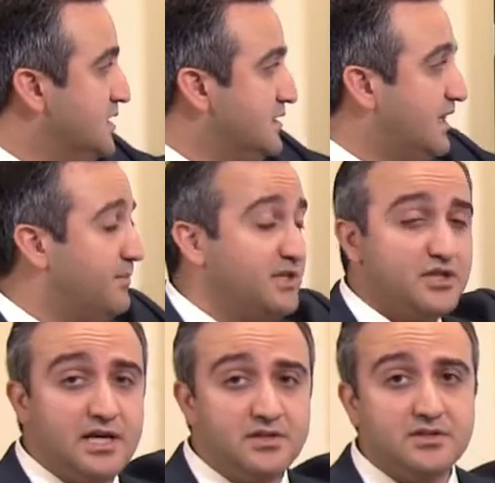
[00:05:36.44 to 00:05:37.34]
They can be
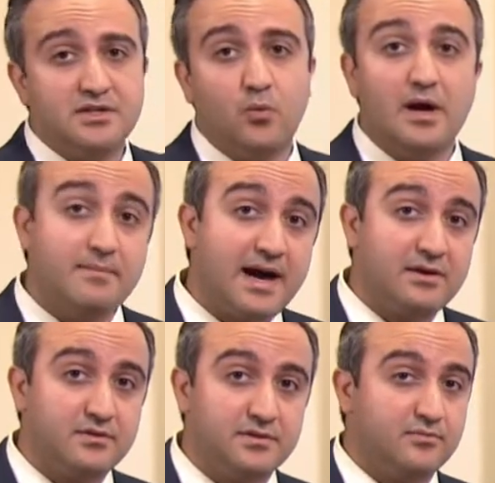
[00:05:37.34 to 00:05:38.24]
changes in the white
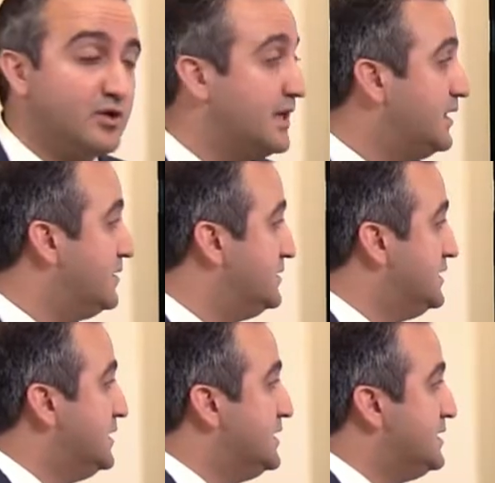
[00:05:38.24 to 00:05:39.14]
matter of the brain.
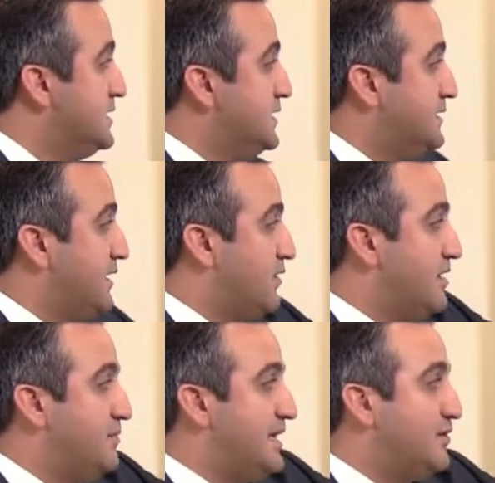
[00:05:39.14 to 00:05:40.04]
There
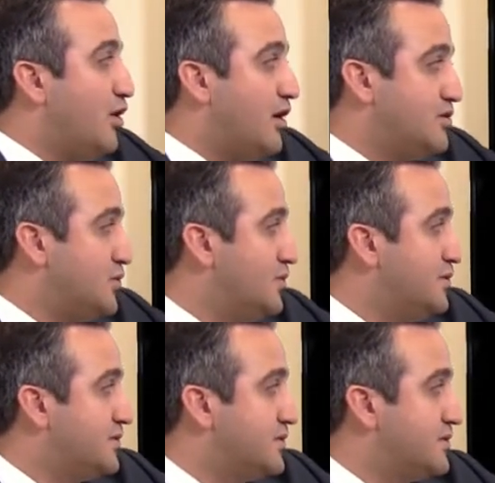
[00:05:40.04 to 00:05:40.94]
can be
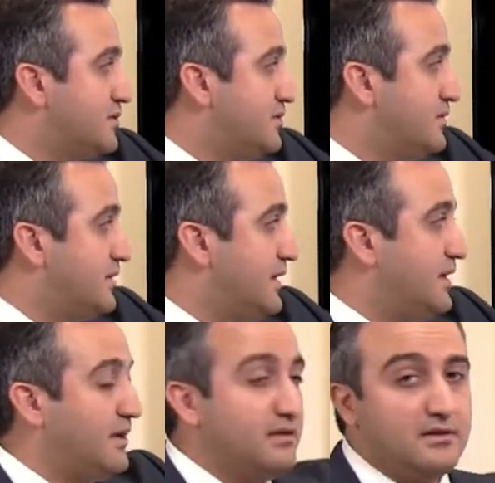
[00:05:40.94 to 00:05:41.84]
nodules
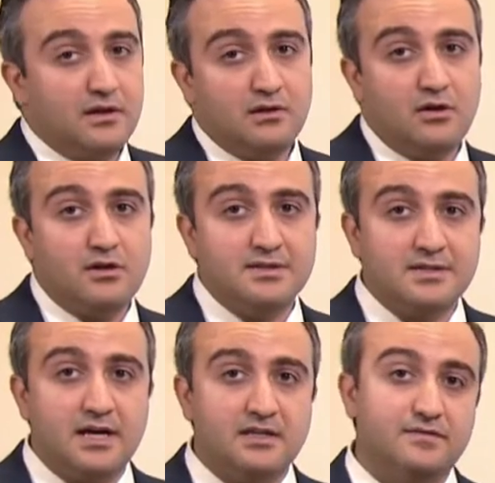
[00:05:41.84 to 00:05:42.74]

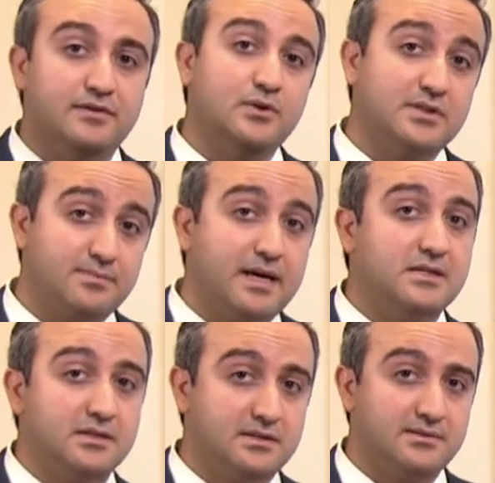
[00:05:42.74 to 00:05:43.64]
alongside the fluid
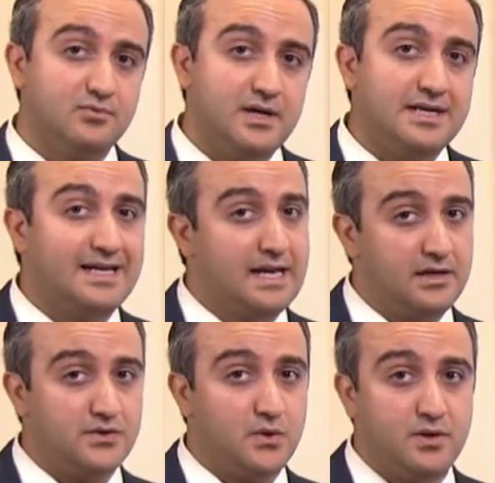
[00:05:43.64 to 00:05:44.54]
spaces of the brain. Again,
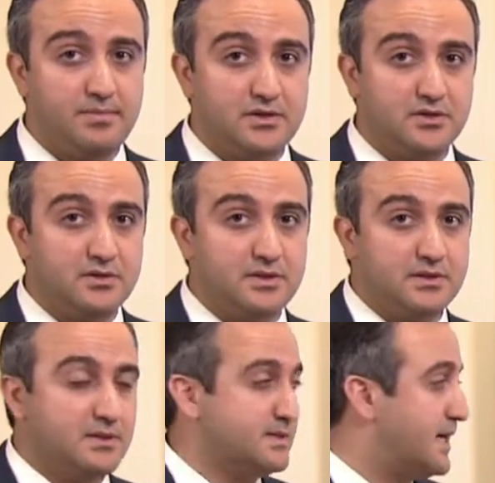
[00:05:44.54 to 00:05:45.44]
I'll show you a picture of
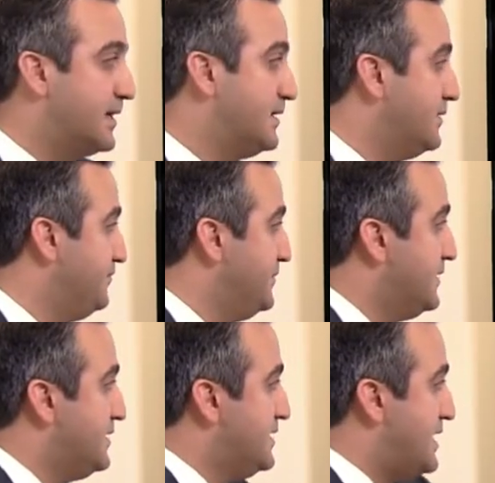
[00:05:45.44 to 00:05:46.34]
this in a second.
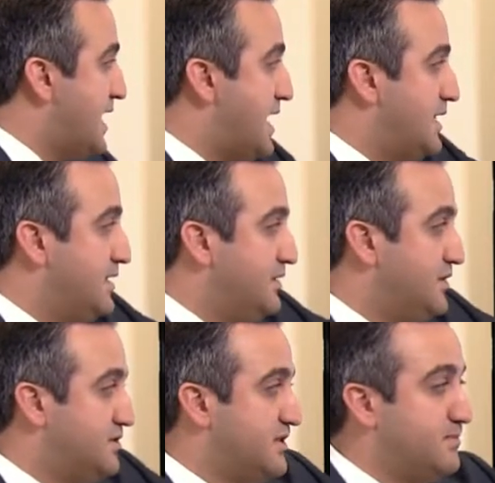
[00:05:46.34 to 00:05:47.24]
And
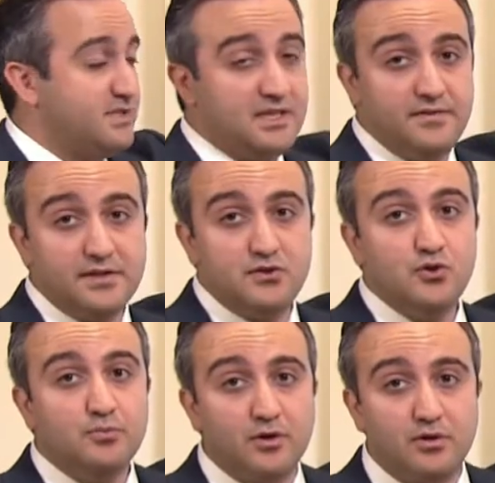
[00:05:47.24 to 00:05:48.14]
there's a specific
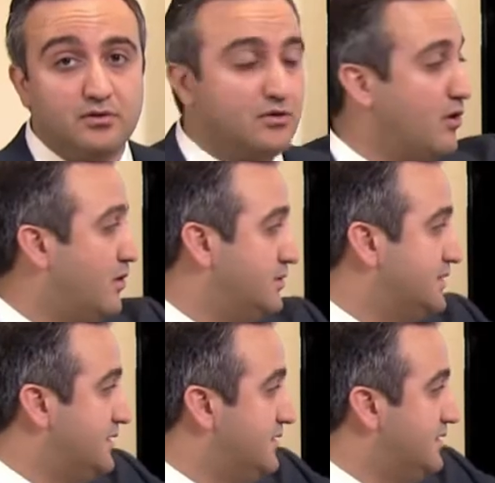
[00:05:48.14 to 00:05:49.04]
tumor called